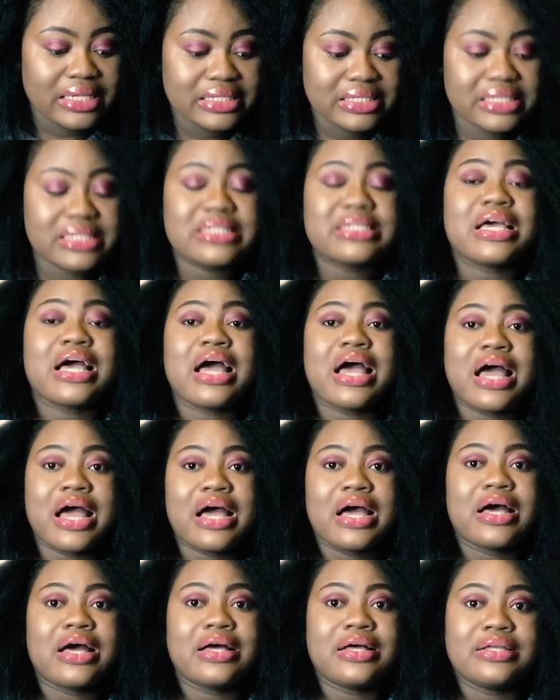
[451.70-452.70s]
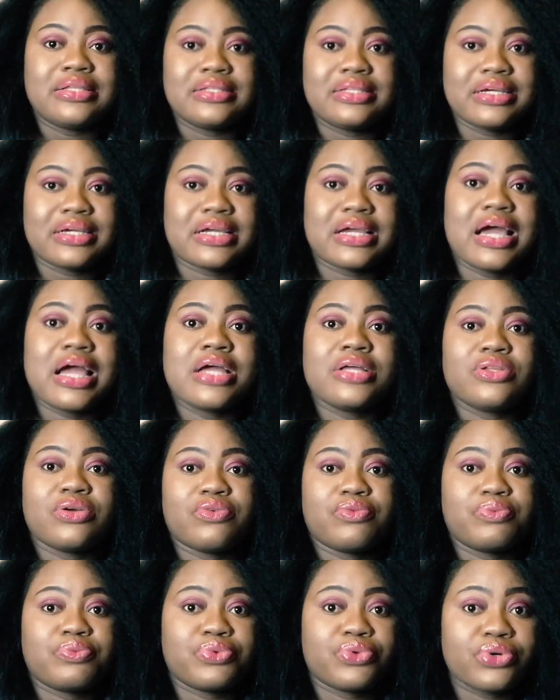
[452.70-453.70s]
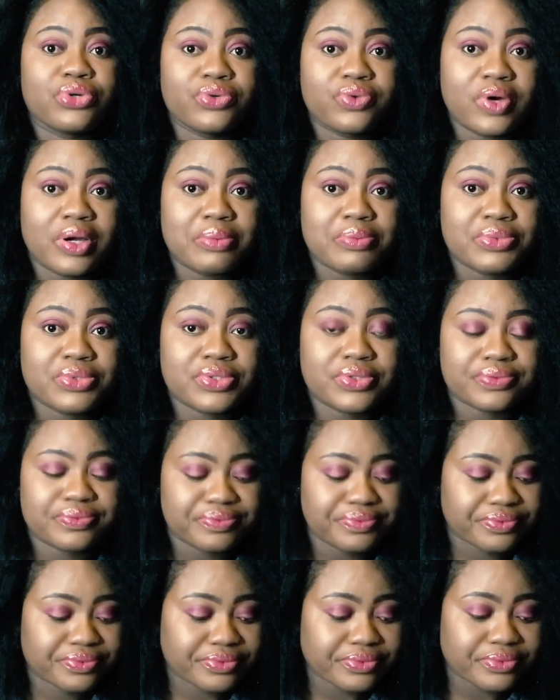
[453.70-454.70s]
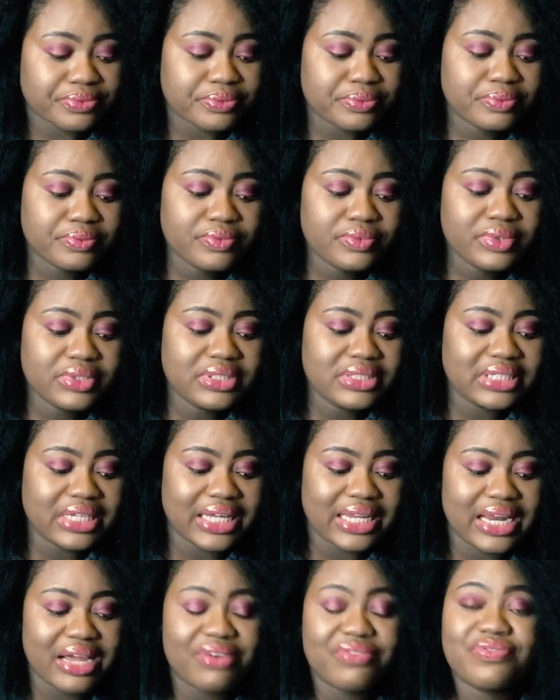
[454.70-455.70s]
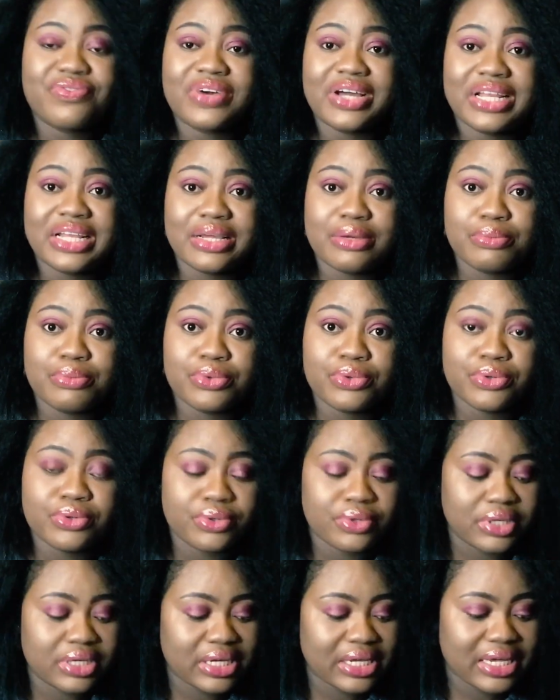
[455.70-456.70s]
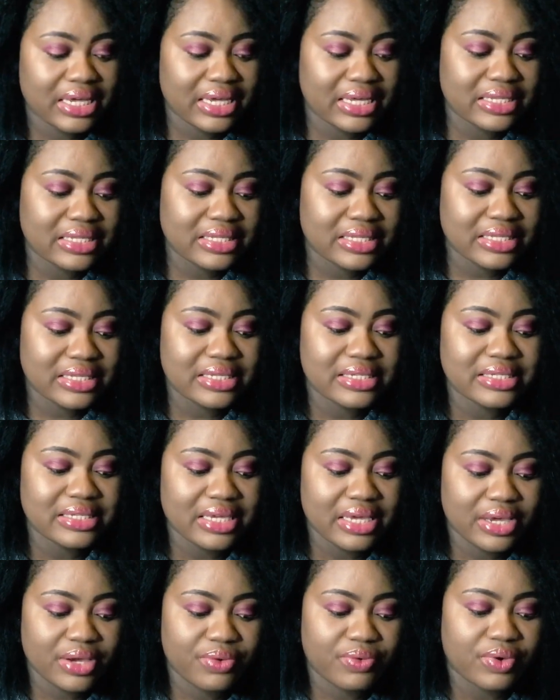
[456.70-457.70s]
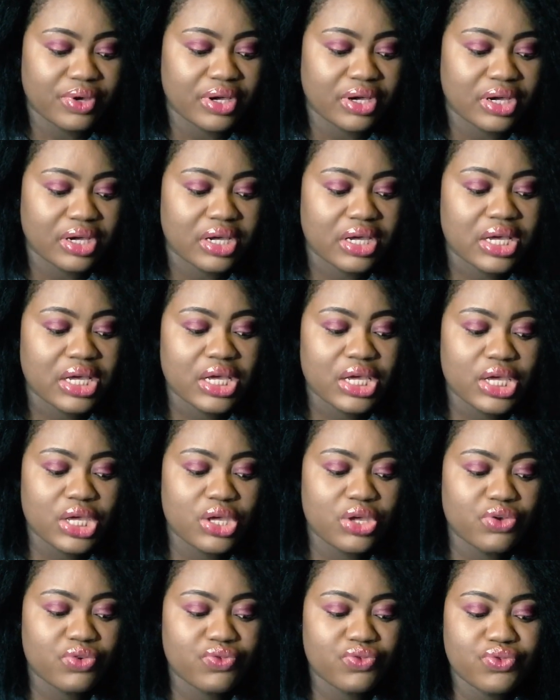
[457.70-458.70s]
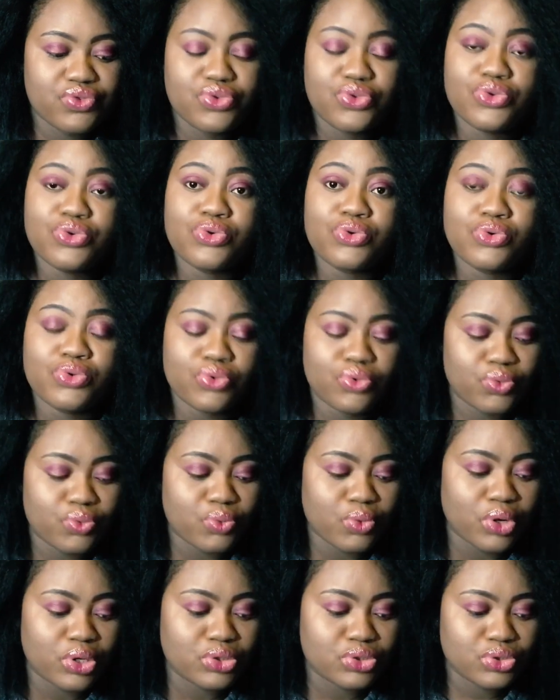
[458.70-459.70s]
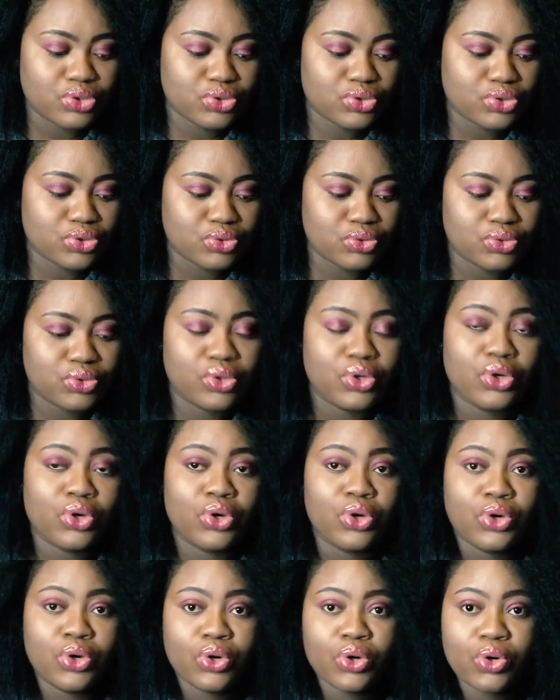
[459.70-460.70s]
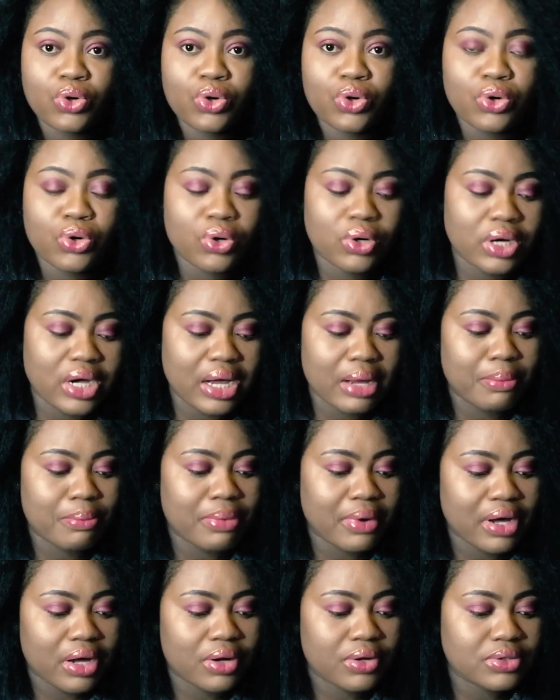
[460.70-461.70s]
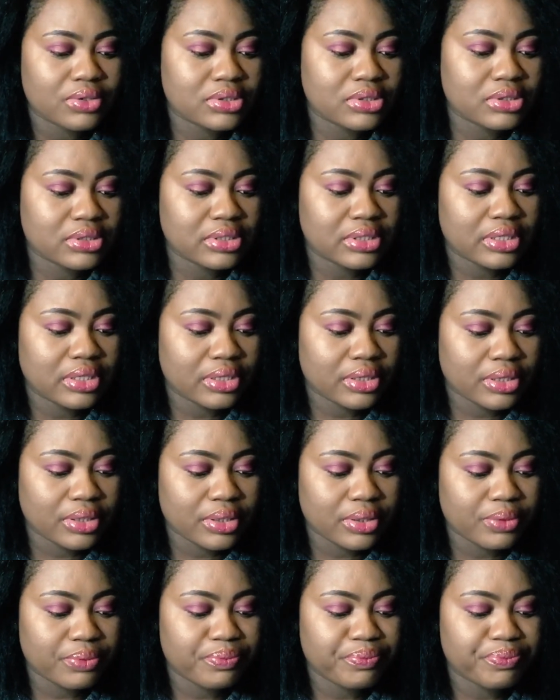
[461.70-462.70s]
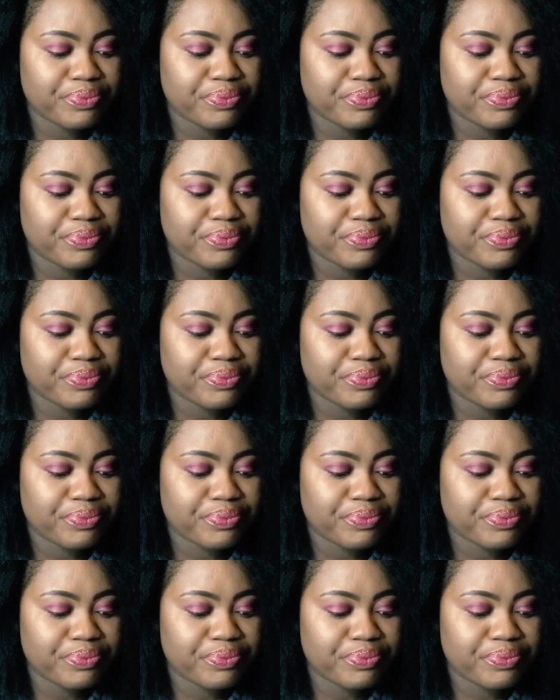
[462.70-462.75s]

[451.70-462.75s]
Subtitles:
These are the kind of programs that are valuable in this area if you want to go about the